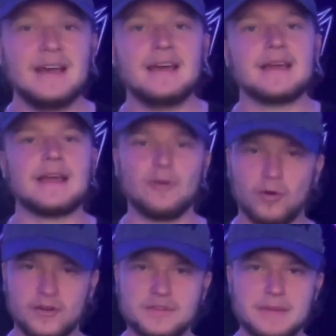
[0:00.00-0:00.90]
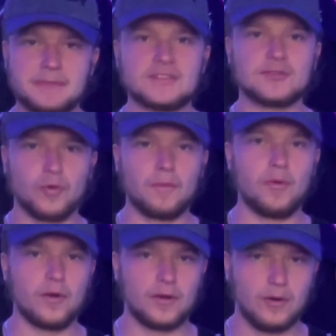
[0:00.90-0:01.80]
in order to maybe score
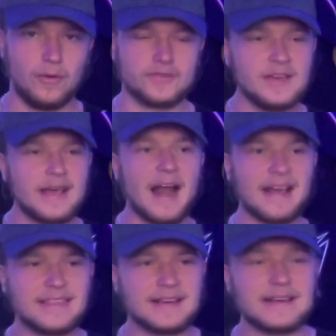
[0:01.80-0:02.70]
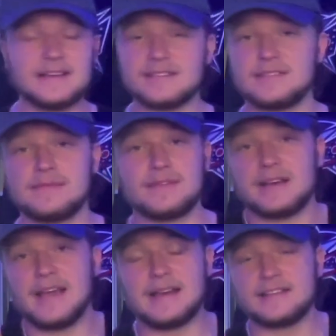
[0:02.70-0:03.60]
more goals. And I think he's
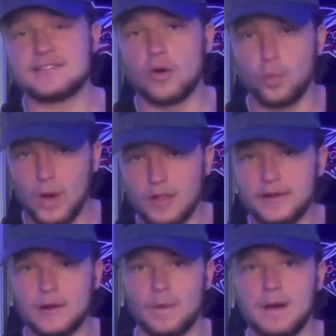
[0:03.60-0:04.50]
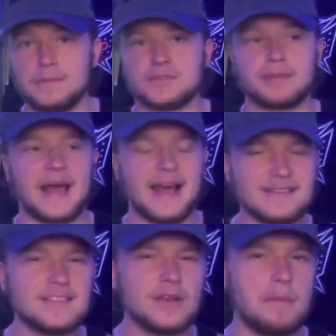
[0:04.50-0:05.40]
done well in Columbus, but
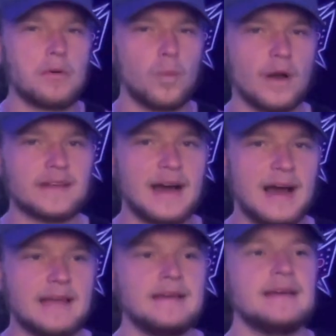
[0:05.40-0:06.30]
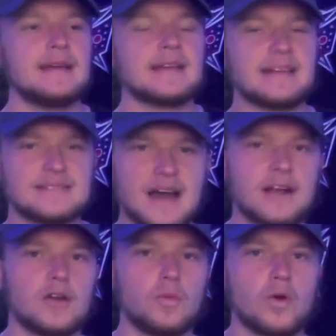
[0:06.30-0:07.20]
as the number one guy, it's
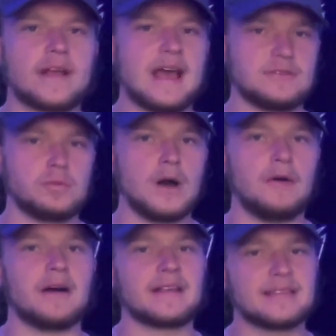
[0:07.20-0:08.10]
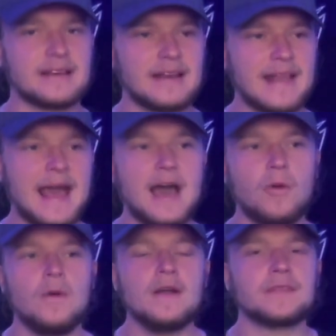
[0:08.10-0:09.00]
not going to work as well. I think
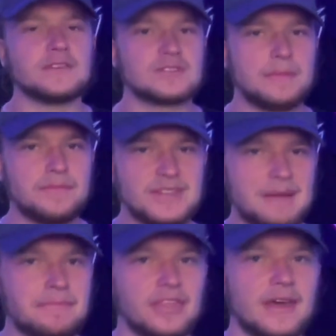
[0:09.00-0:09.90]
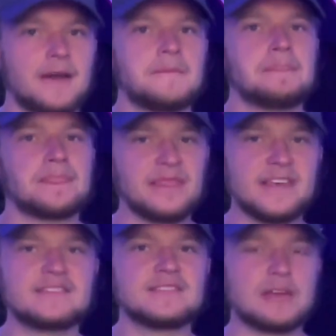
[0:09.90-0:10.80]
now there's some depth there.
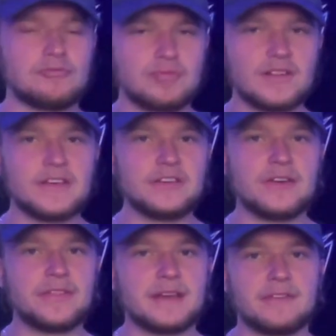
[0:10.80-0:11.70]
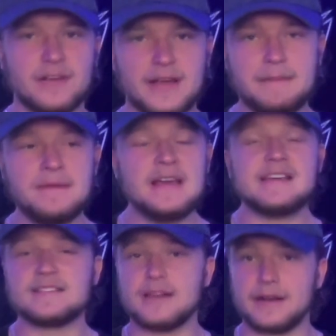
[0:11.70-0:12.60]
This is a really good thing for him.
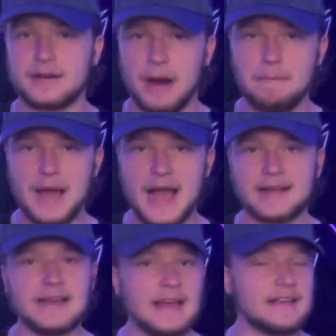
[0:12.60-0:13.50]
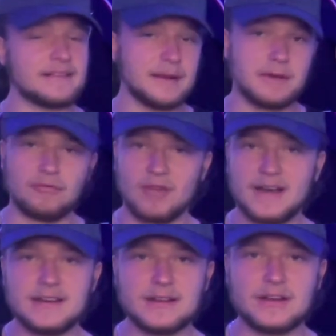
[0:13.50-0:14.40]
He's going to come back, he's going to be
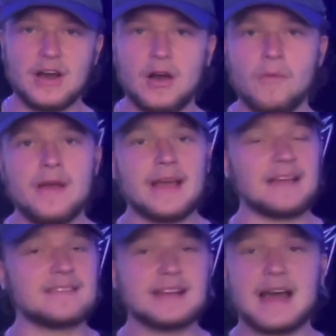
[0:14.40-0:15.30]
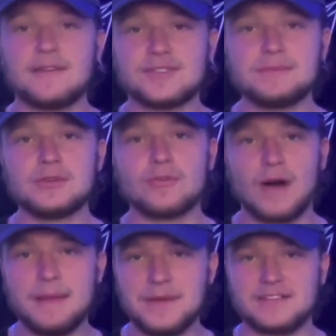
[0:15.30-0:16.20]
ready to go, and he's going to have some new
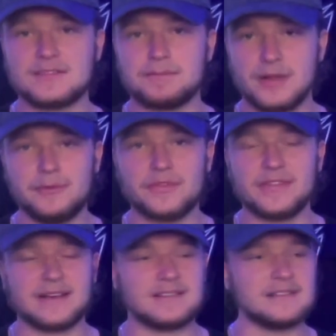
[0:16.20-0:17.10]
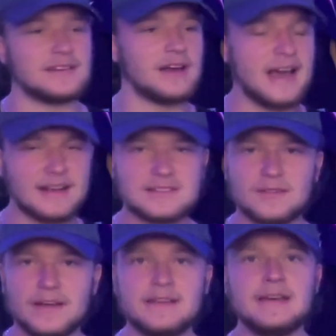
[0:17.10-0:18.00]
line mates to play with next season.
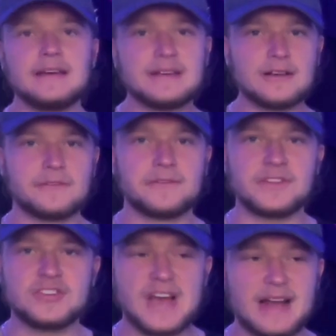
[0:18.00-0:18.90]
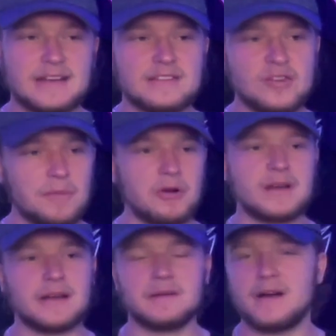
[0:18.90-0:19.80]
Excellent here for the Jackets. Jarmo
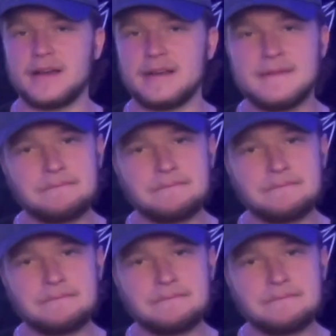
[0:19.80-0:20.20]
Kekäläinen,